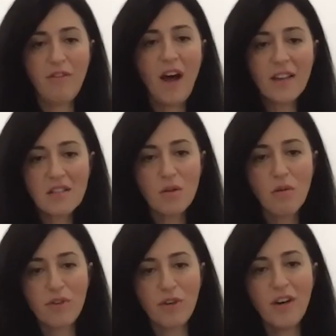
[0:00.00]
fight is
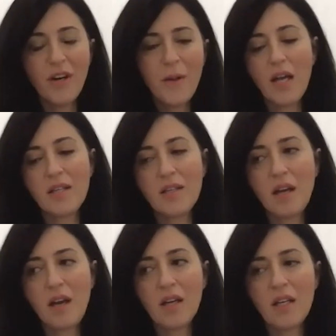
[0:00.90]
over,
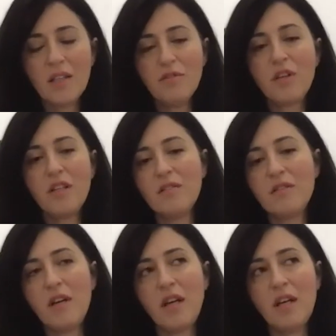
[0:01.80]
I kind
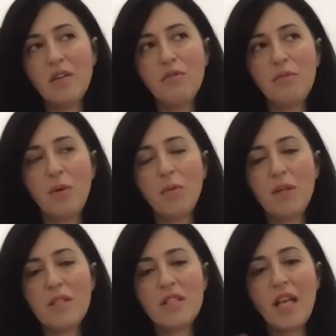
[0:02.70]
of
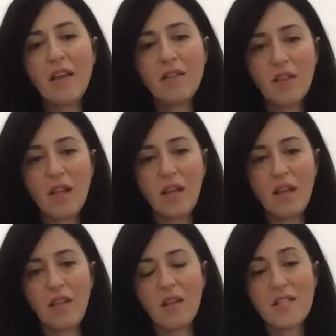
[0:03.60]
probably stayed in
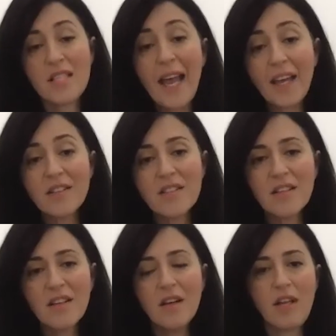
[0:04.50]
the state
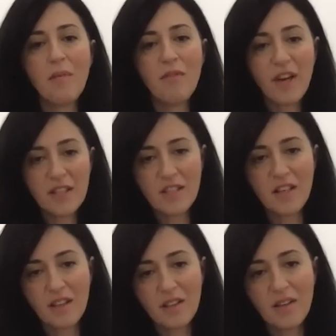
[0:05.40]
that I'm
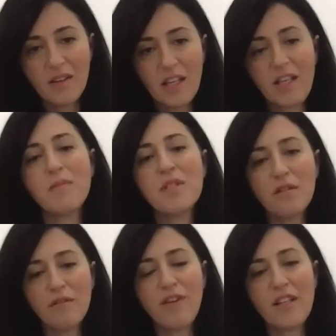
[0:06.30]
fighting, and I'm
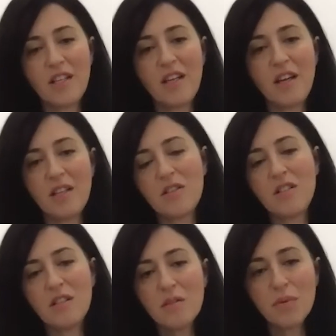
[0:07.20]
still fighting. I
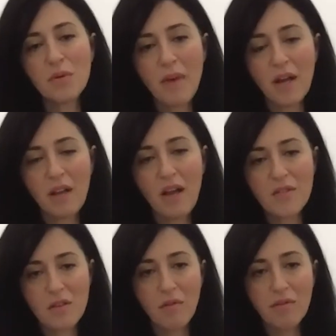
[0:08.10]
didn't put my
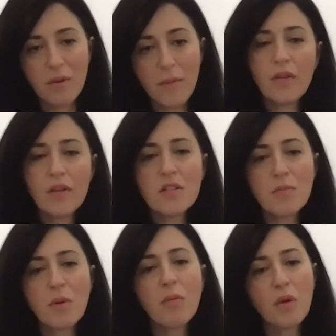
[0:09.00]
gloves off, and this is
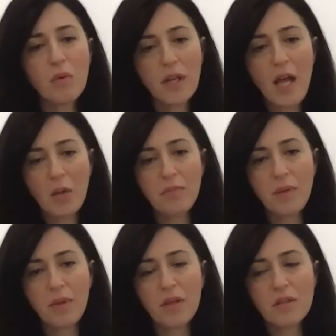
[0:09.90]
probably what helped me,
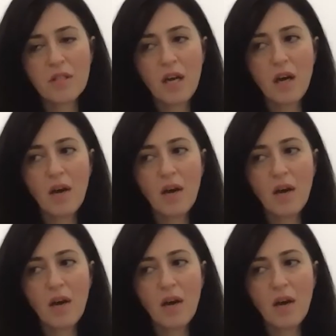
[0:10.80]
because